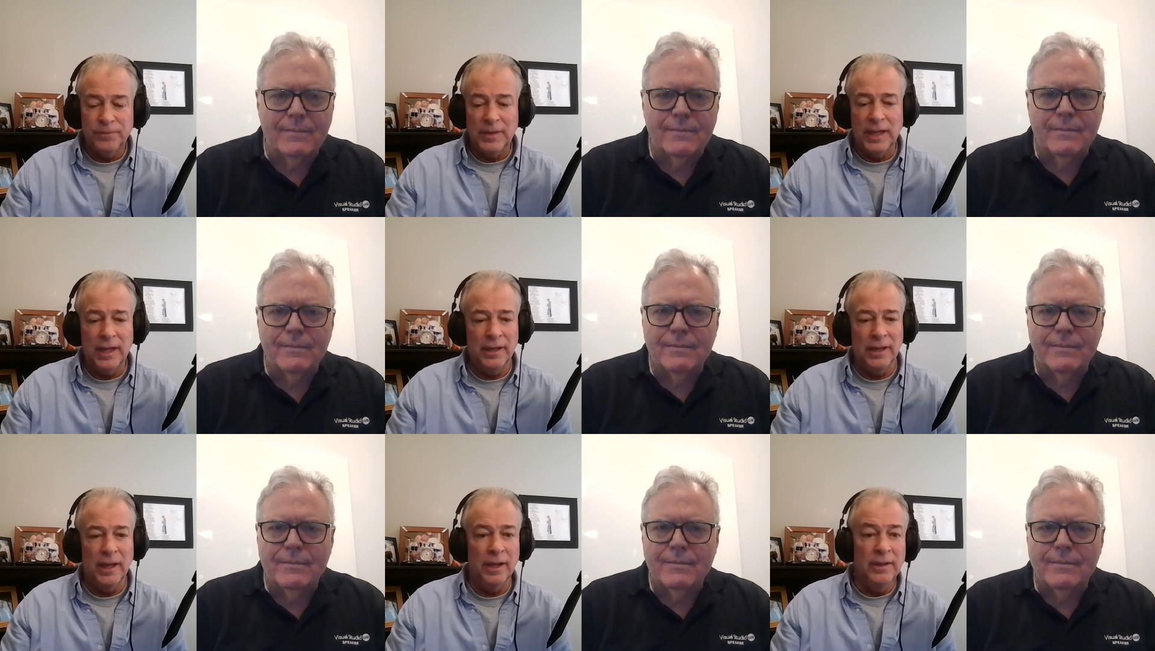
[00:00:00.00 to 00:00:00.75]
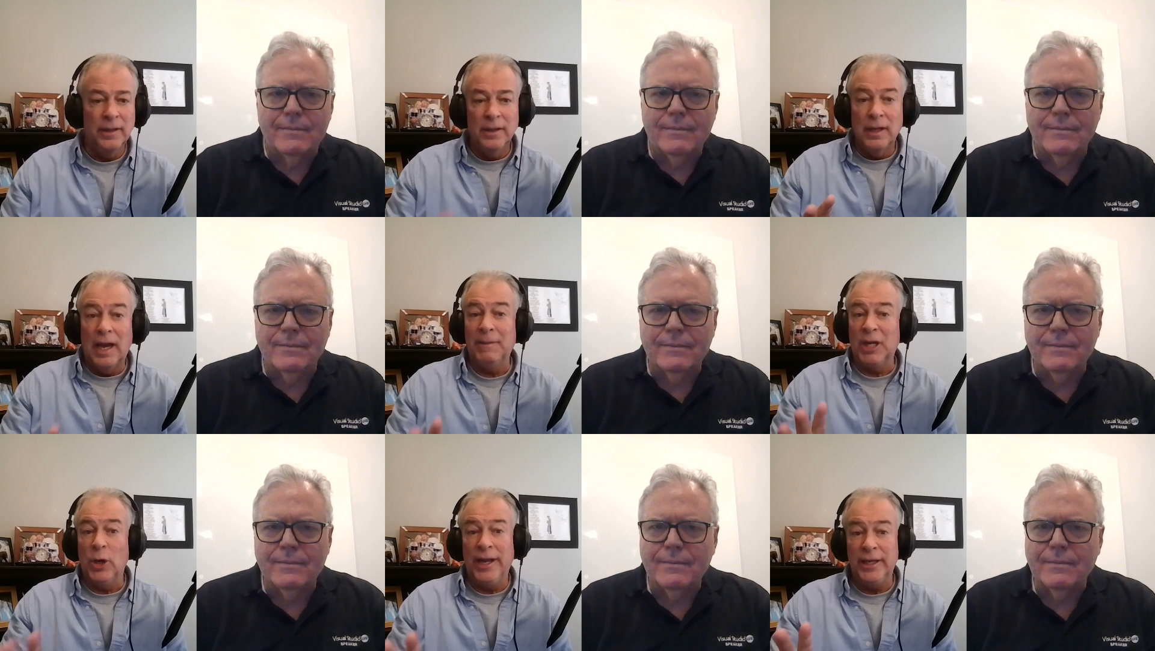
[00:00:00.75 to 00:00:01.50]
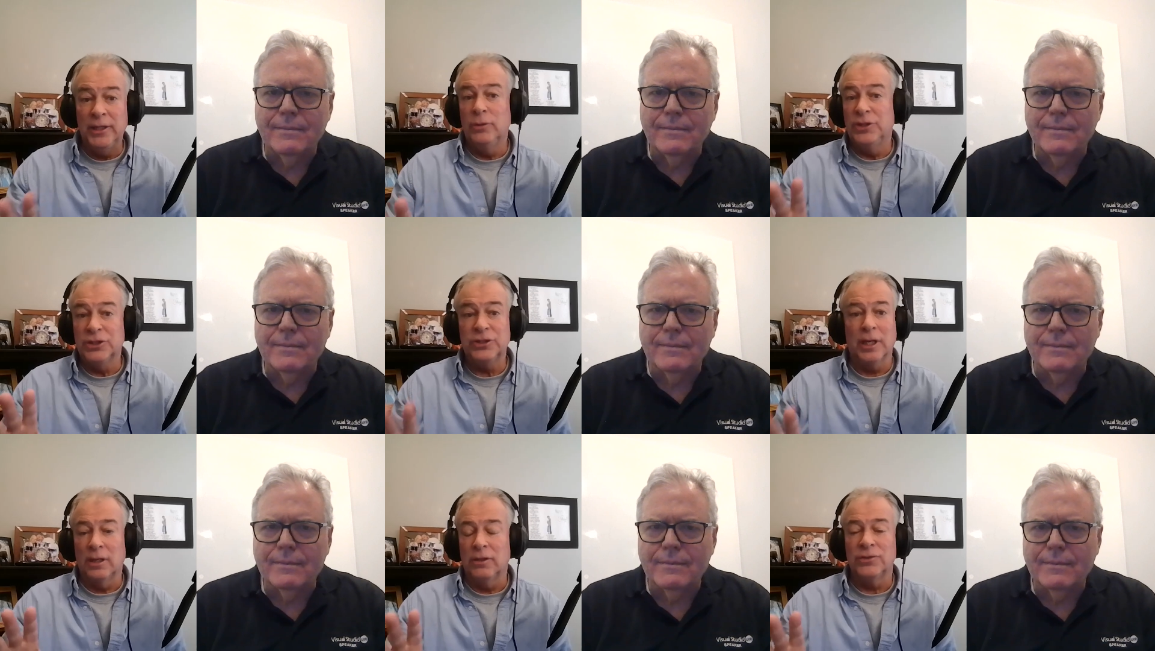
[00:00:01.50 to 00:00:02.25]
Speaker 1: And uh, I'm going to go ahead and do
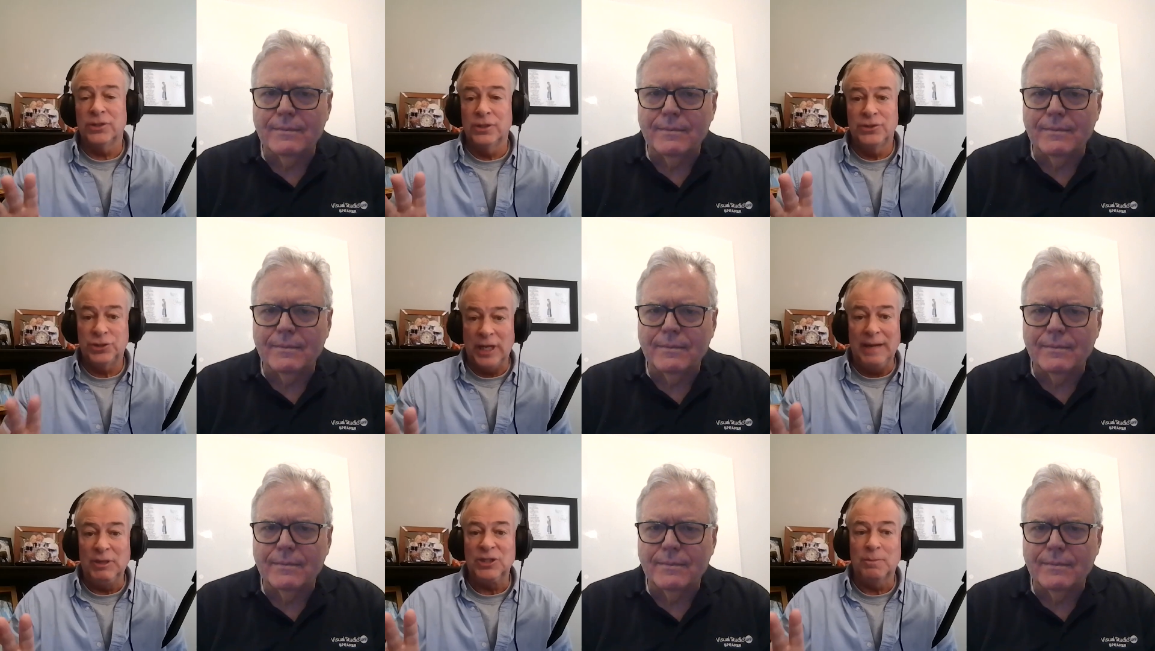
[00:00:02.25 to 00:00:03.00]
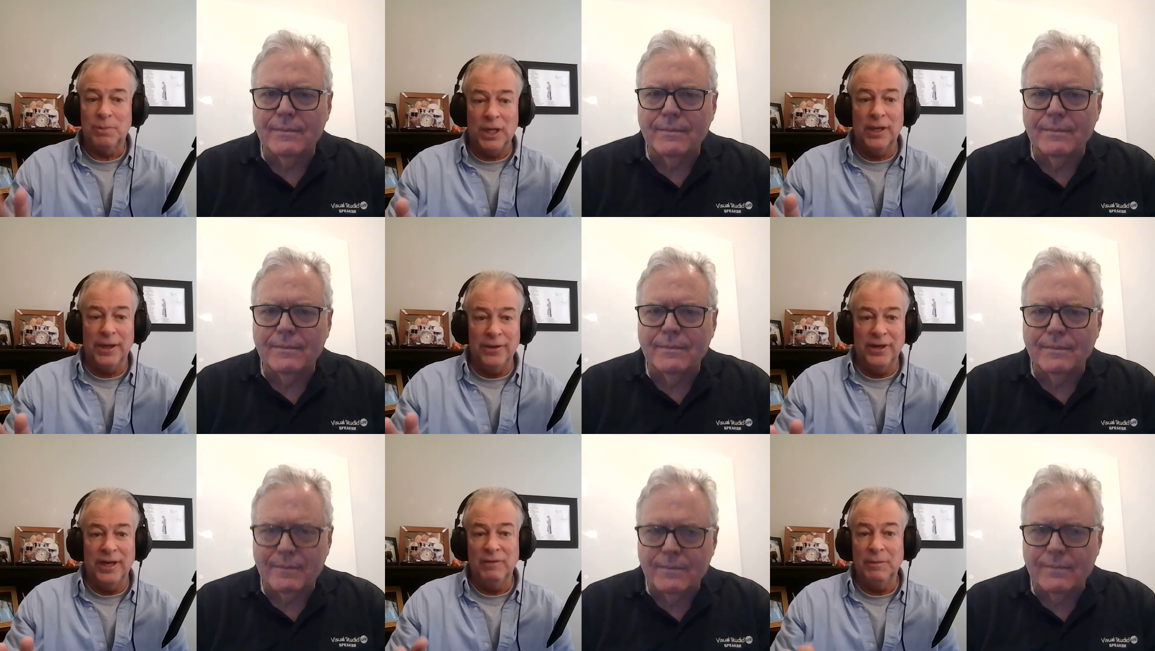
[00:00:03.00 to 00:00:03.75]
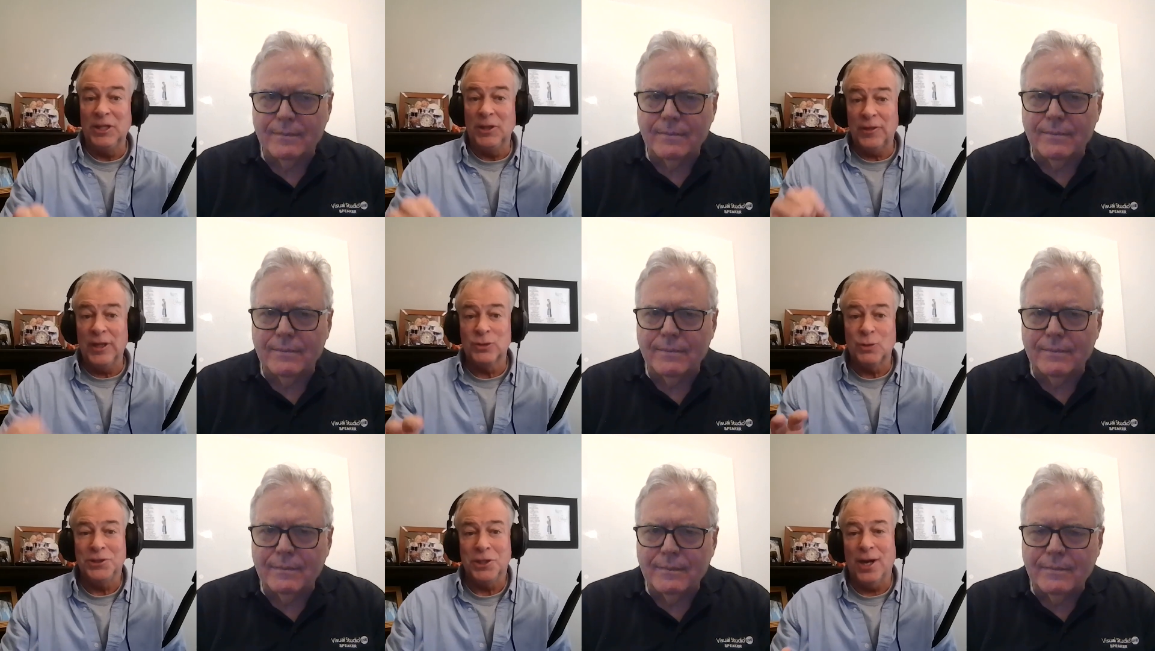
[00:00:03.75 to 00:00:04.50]
just a little shameless plug here, David, but the
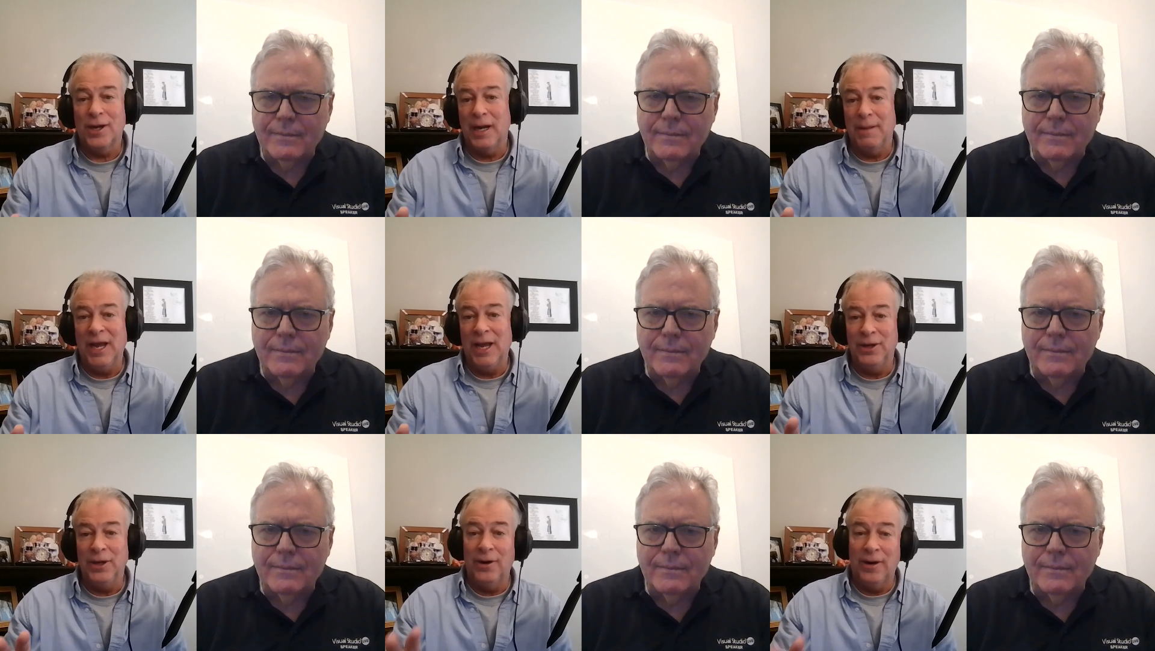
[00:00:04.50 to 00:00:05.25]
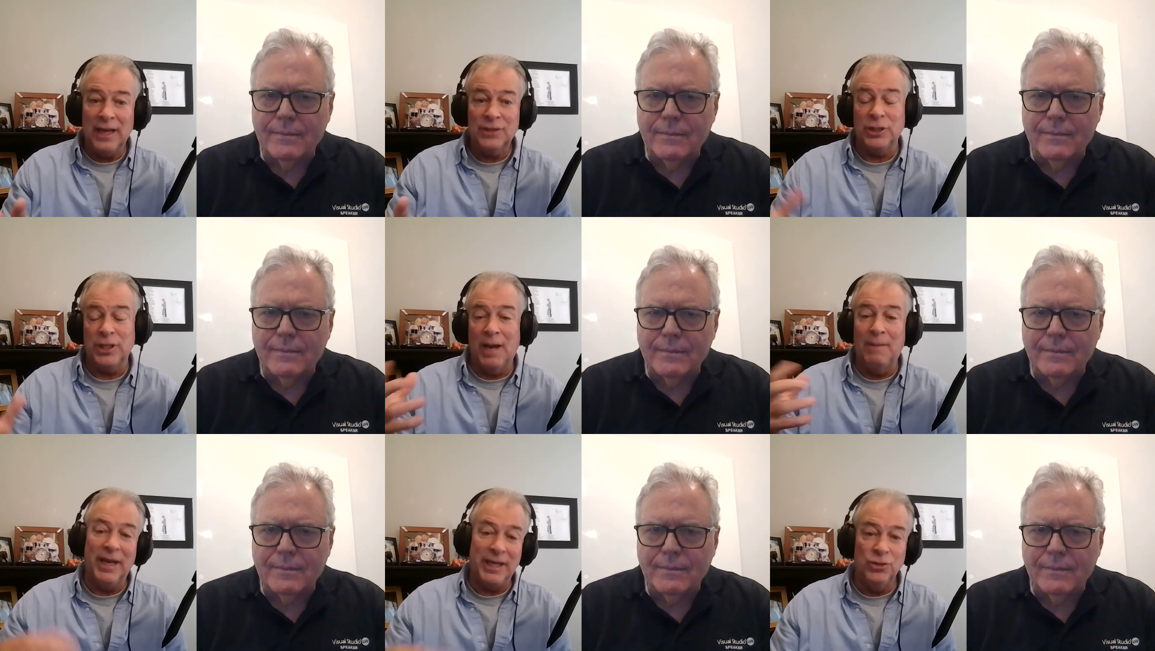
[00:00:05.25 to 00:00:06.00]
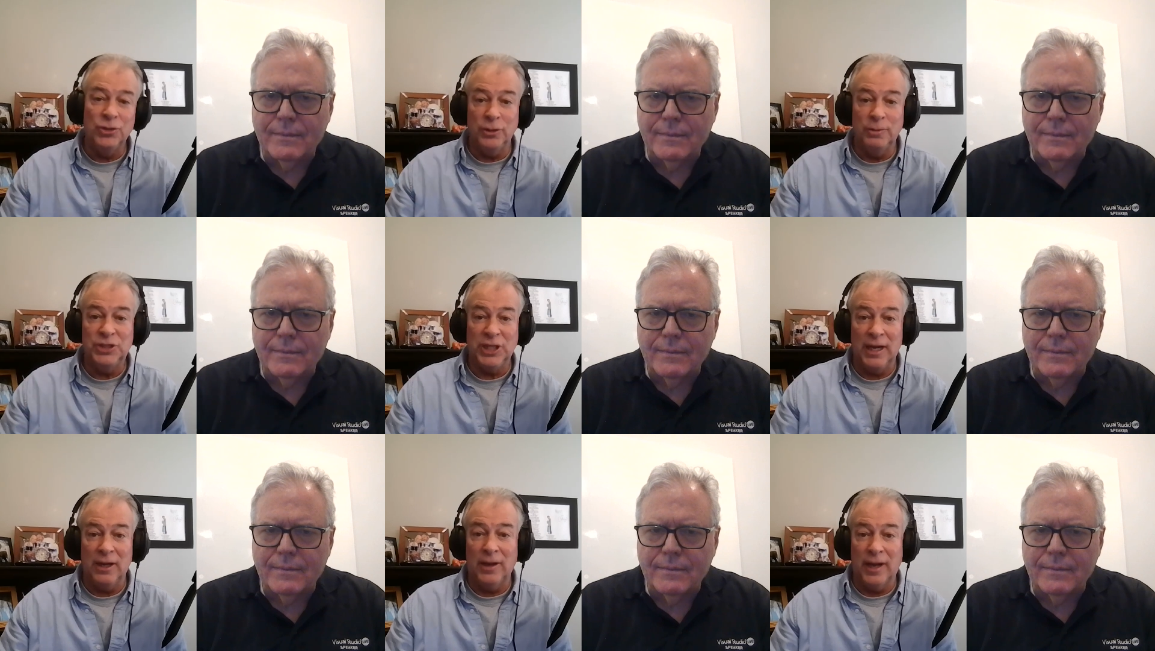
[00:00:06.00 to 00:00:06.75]
things we're talking about here are actually on my YouTube
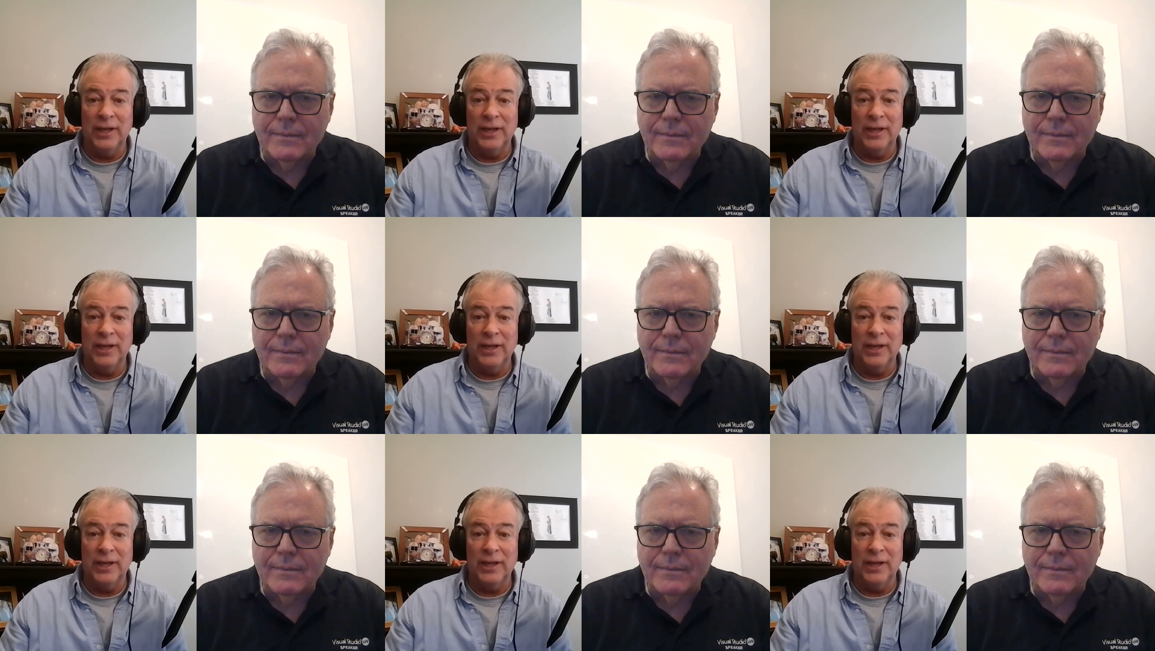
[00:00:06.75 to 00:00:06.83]
channel.